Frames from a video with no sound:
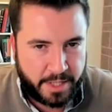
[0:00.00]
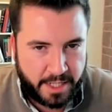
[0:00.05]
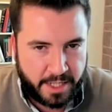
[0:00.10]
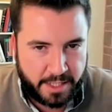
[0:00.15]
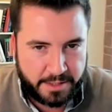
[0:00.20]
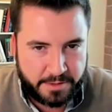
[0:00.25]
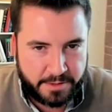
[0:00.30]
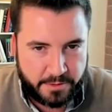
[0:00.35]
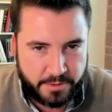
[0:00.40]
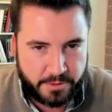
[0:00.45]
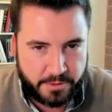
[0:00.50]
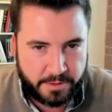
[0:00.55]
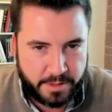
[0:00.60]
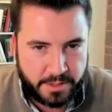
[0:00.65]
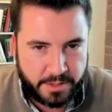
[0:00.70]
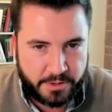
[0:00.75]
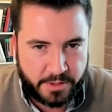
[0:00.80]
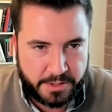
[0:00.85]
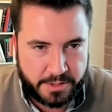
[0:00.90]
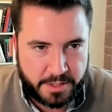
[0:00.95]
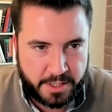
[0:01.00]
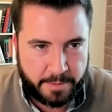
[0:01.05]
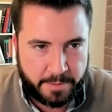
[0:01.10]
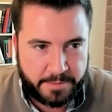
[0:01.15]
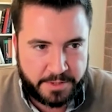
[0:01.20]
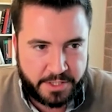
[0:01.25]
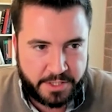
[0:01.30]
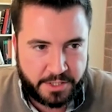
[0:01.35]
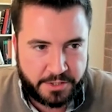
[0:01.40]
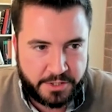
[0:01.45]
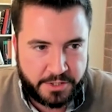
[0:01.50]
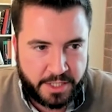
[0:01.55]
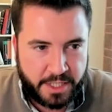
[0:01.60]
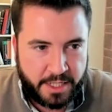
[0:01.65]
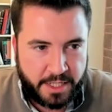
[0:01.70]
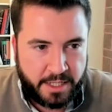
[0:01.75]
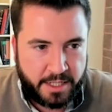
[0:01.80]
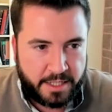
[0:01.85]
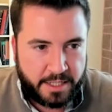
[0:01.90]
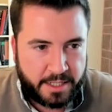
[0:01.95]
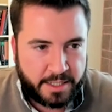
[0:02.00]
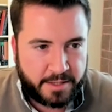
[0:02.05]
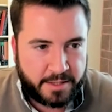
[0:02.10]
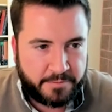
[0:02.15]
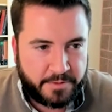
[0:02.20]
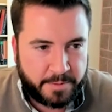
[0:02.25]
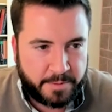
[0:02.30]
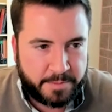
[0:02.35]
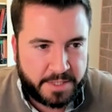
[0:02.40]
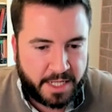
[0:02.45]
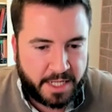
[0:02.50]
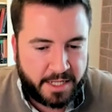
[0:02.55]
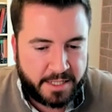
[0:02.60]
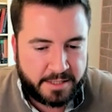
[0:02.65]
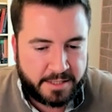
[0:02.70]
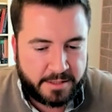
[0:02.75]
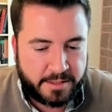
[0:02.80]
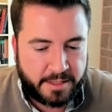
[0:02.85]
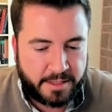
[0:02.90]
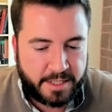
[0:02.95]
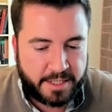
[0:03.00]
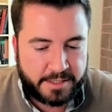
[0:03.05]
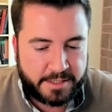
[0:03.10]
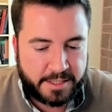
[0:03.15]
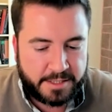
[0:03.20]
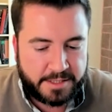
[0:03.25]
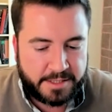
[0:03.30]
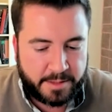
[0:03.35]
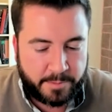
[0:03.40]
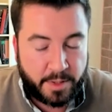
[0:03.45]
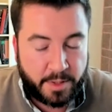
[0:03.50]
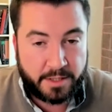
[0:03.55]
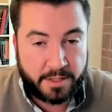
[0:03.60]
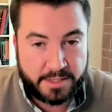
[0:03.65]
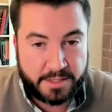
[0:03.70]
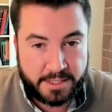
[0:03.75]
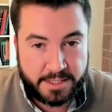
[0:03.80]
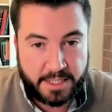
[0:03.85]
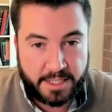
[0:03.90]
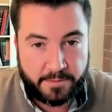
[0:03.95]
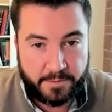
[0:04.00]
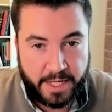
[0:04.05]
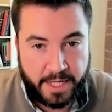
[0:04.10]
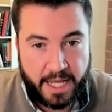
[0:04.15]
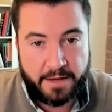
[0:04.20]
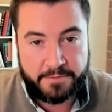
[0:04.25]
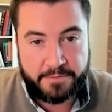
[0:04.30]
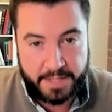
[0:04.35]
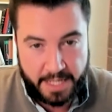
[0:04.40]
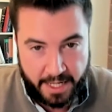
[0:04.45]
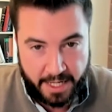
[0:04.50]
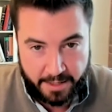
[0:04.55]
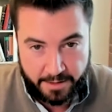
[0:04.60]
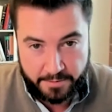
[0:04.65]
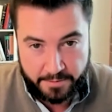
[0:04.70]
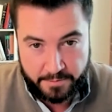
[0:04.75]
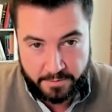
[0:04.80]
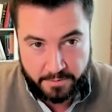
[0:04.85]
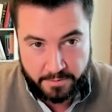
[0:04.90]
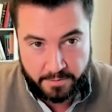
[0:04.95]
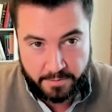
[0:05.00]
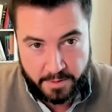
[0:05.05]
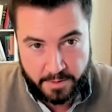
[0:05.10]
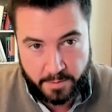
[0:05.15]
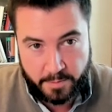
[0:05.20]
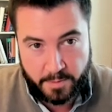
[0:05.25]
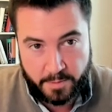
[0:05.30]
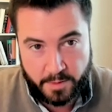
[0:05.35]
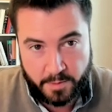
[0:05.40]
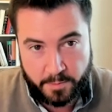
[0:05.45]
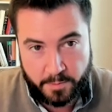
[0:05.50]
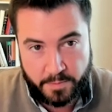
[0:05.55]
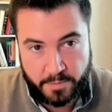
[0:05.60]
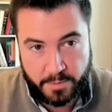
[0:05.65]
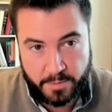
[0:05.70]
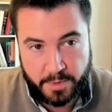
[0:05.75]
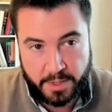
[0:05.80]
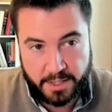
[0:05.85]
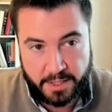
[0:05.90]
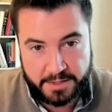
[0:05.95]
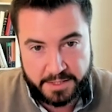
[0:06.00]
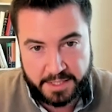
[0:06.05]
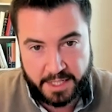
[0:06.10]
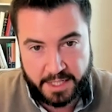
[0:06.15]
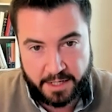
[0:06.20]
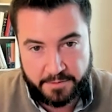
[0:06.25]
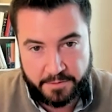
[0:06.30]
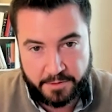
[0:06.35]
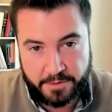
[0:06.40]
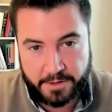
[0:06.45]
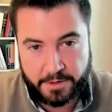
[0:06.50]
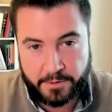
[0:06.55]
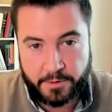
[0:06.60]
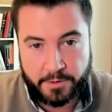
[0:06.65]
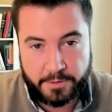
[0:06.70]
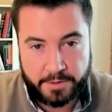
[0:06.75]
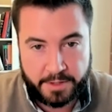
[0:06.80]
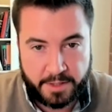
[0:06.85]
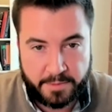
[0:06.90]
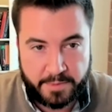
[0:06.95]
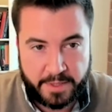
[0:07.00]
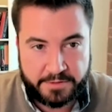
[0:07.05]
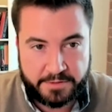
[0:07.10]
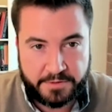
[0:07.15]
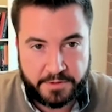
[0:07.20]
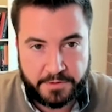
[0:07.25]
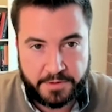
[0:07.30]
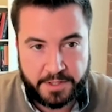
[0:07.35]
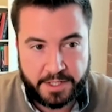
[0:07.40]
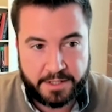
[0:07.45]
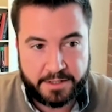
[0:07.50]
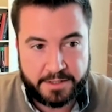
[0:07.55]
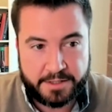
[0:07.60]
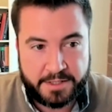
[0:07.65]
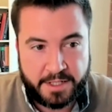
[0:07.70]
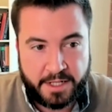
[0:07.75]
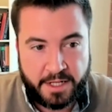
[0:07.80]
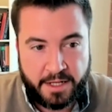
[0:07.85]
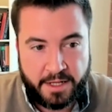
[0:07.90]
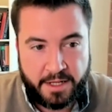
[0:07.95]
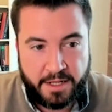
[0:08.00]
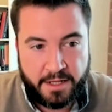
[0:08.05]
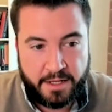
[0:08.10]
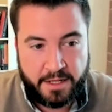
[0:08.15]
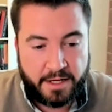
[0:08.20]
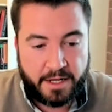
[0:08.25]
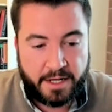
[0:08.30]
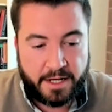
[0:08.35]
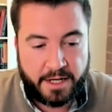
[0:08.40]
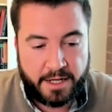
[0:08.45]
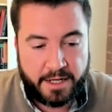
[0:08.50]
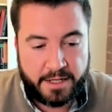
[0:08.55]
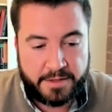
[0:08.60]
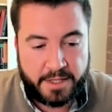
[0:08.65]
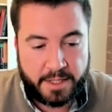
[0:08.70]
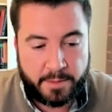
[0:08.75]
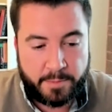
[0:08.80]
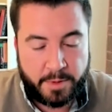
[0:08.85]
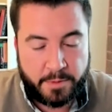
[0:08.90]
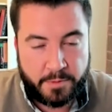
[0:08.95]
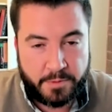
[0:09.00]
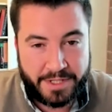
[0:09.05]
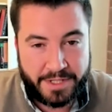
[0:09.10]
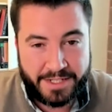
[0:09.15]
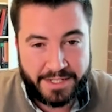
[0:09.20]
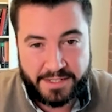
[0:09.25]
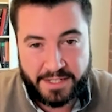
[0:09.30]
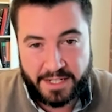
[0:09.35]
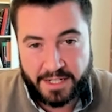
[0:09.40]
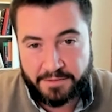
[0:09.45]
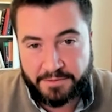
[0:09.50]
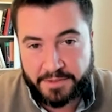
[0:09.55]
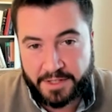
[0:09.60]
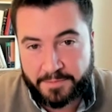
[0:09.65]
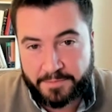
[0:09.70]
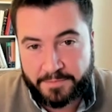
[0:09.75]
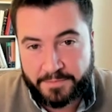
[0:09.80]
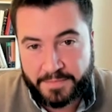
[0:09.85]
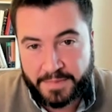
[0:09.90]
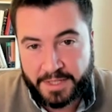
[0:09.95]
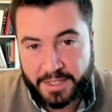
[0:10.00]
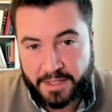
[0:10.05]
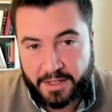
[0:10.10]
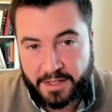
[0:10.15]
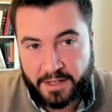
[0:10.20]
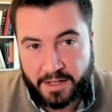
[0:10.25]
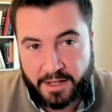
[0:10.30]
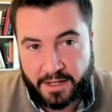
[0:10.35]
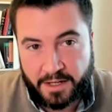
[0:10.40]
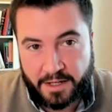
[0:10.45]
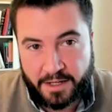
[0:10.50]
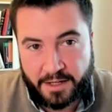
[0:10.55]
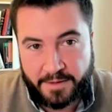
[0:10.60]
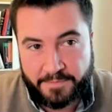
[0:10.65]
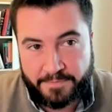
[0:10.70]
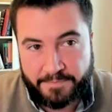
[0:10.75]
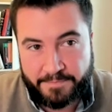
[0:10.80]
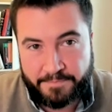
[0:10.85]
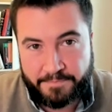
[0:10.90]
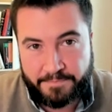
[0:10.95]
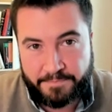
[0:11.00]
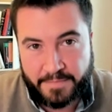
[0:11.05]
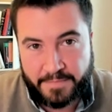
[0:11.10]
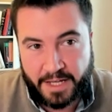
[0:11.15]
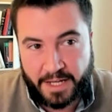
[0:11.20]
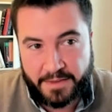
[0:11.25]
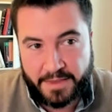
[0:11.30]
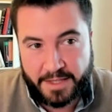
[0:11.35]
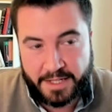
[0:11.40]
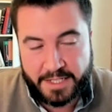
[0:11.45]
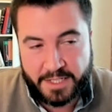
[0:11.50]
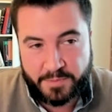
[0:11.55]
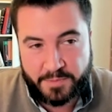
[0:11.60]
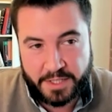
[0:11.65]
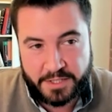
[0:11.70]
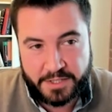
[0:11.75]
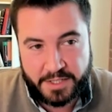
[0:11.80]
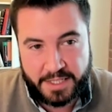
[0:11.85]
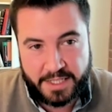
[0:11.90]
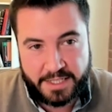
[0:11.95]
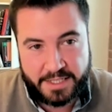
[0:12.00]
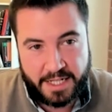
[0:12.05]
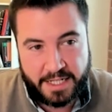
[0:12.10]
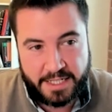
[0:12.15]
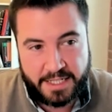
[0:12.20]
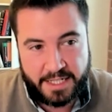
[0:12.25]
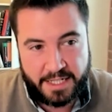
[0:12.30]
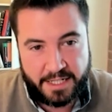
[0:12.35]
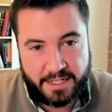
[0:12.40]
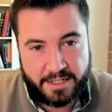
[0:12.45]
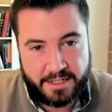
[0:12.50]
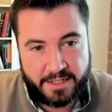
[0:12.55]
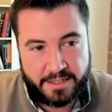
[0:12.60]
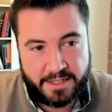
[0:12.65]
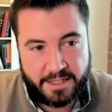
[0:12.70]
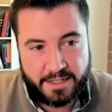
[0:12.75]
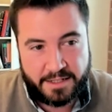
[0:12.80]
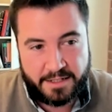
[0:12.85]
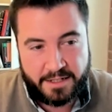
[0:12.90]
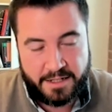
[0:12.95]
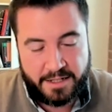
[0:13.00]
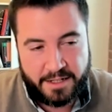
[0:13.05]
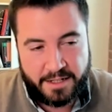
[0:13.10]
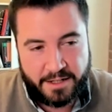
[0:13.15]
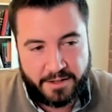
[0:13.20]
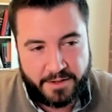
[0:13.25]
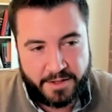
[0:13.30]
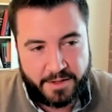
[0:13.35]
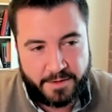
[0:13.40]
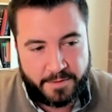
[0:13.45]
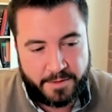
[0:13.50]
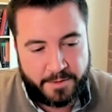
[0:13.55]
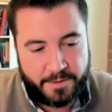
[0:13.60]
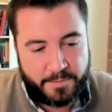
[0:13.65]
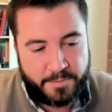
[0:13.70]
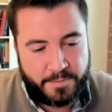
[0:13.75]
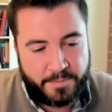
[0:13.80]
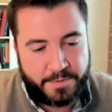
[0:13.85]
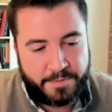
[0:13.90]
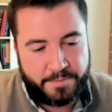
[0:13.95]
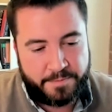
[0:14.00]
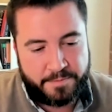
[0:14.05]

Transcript: to pay to address climate change. I think the flip side is the existing policies that we have now, the the, the policies that have only grown in the past few years. I think people will get sick of them. Um, I think especially this idea that you know you, you